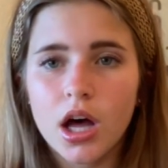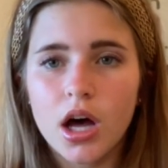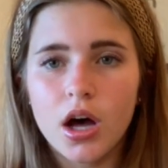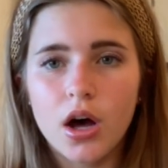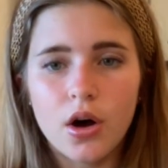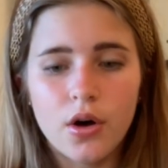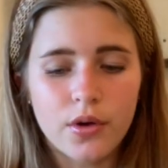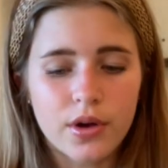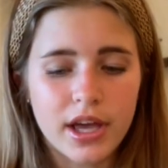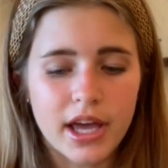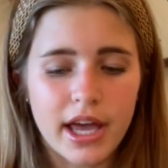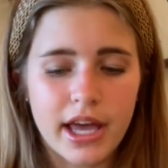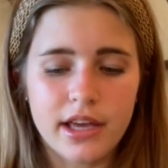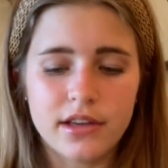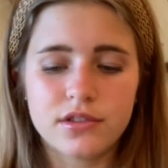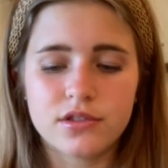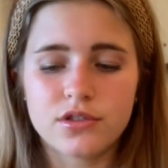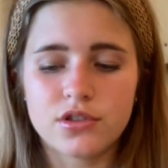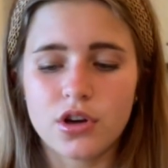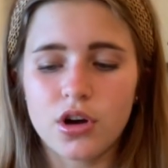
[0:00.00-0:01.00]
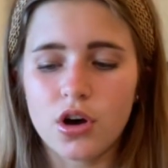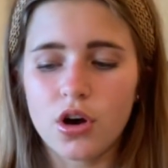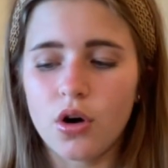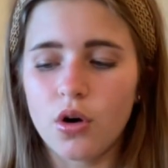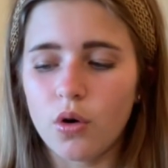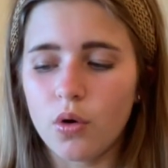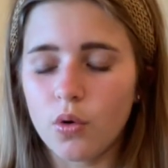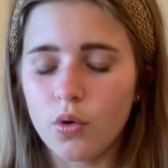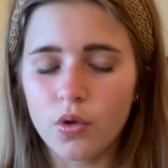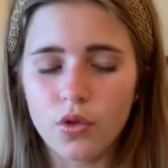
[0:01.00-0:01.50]
Okay,
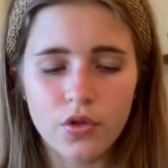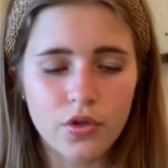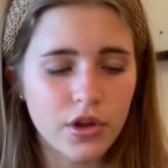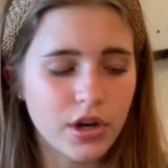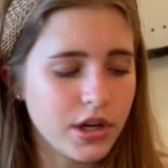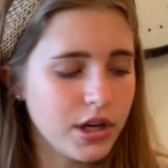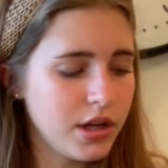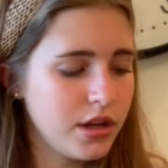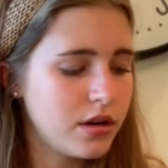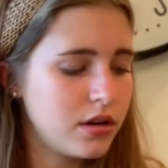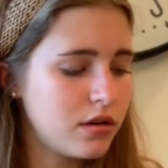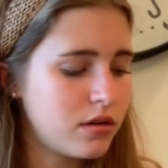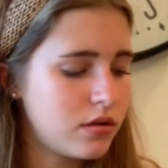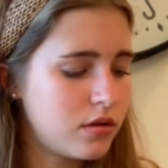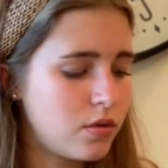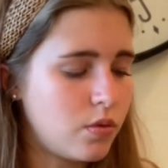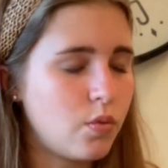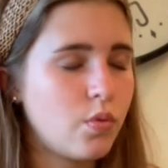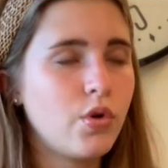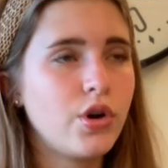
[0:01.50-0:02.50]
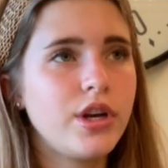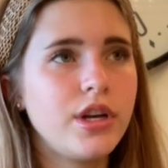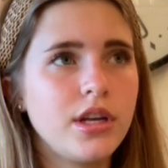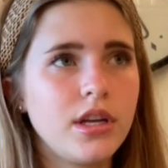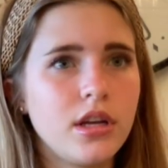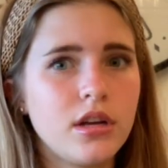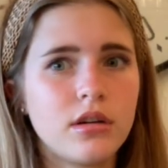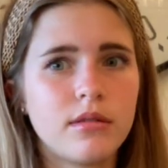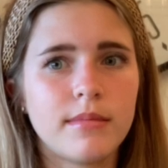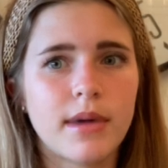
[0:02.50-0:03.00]
so the needle wooden
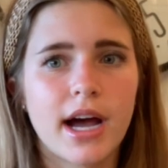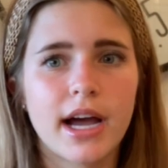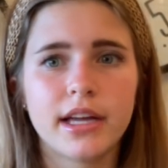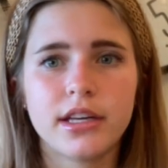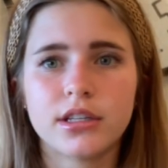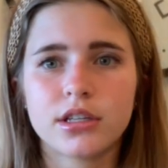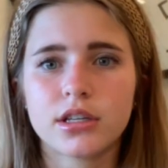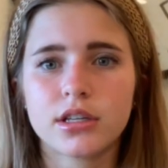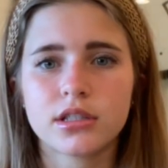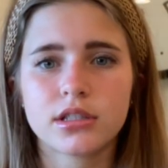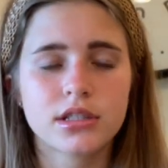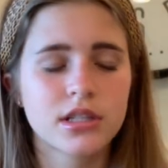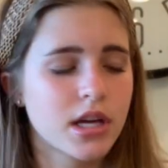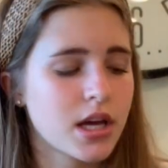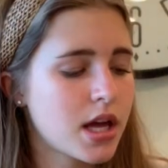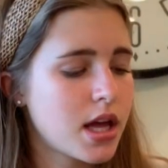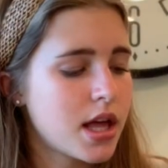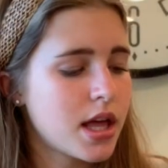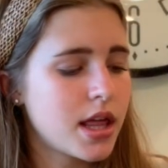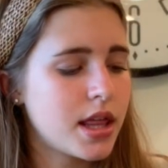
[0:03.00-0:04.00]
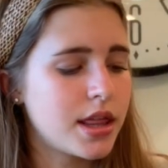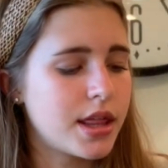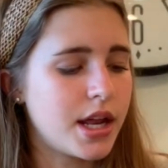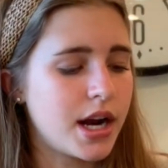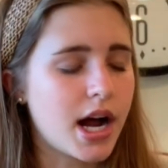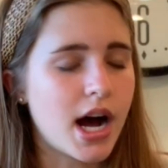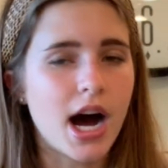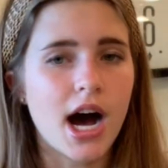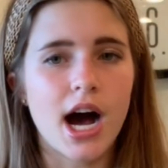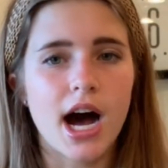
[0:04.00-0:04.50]
needle minders
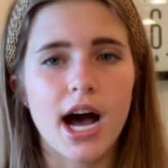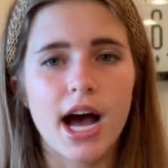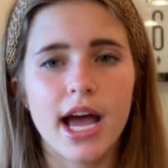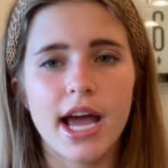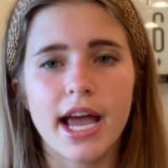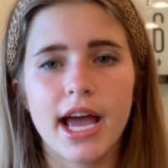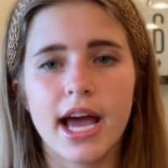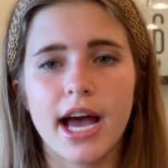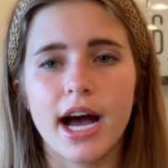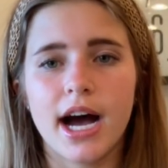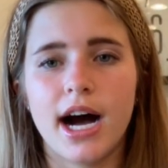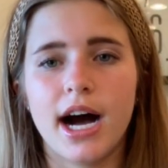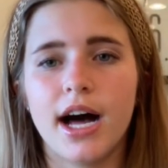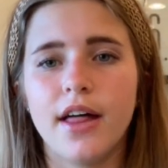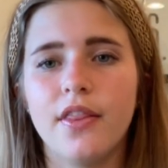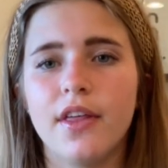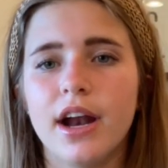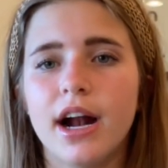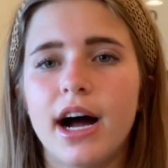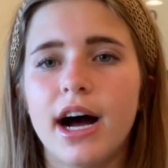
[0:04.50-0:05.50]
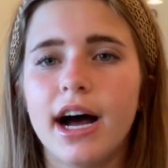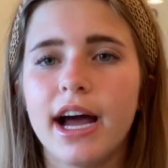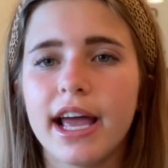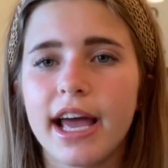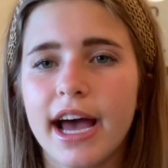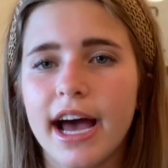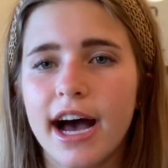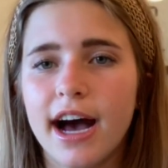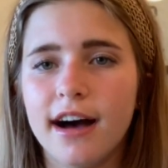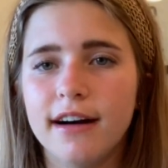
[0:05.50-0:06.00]
that I that I
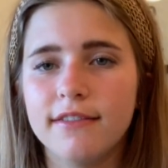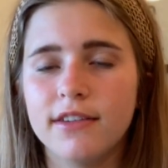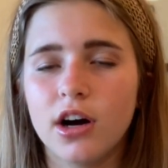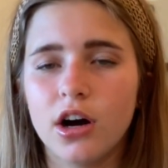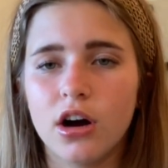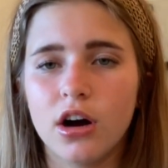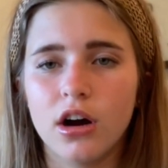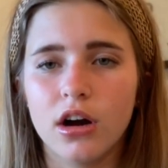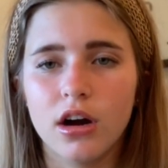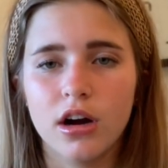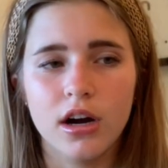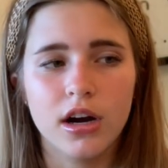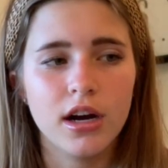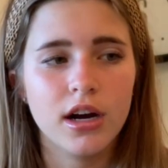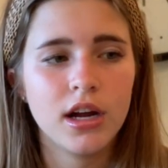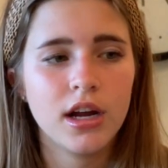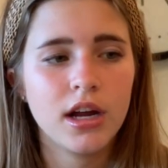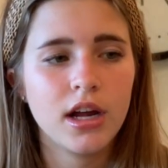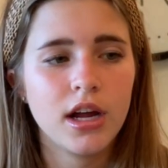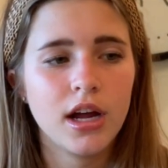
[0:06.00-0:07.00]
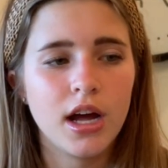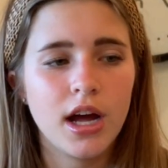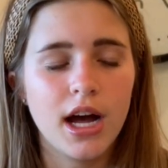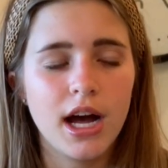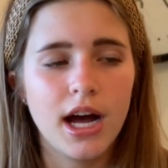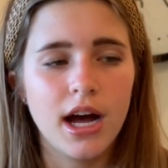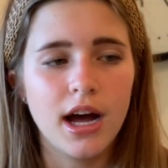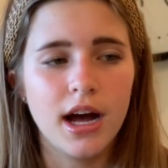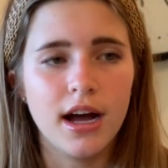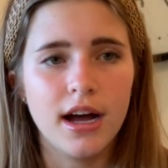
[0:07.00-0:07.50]
have are
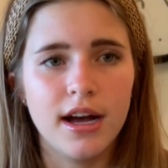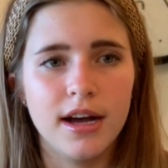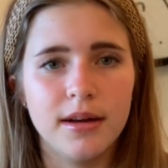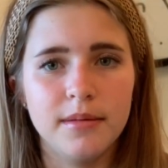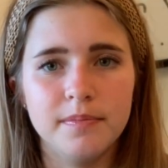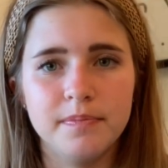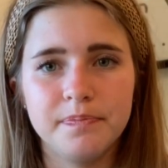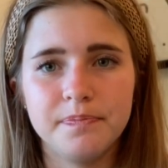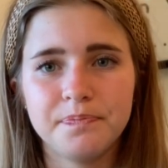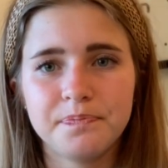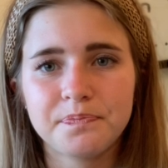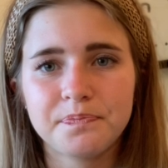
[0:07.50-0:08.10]
um,